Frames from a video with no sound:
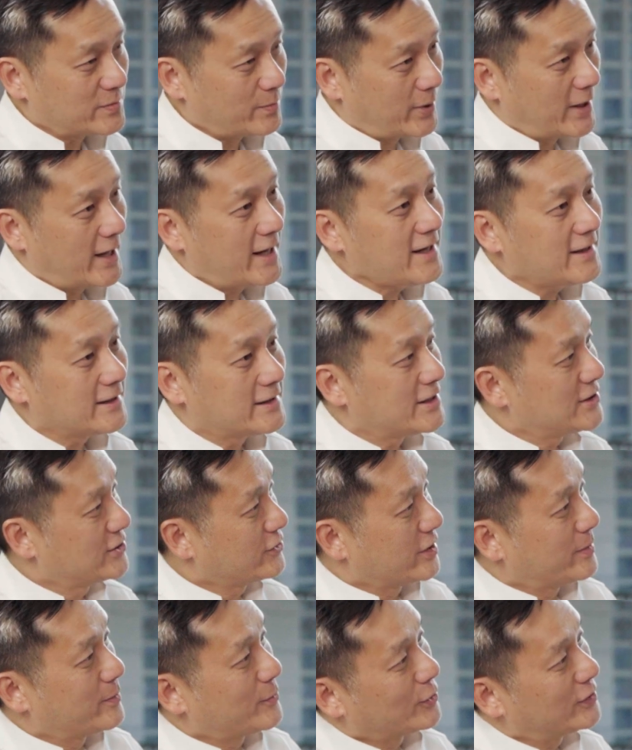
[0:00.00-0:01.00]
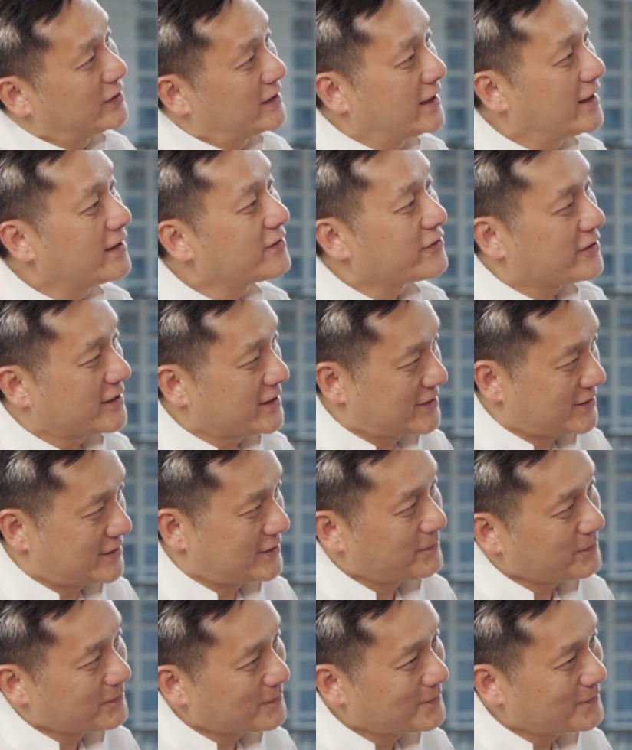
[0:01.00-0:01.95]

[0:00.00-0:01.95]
playing this game called theatrics.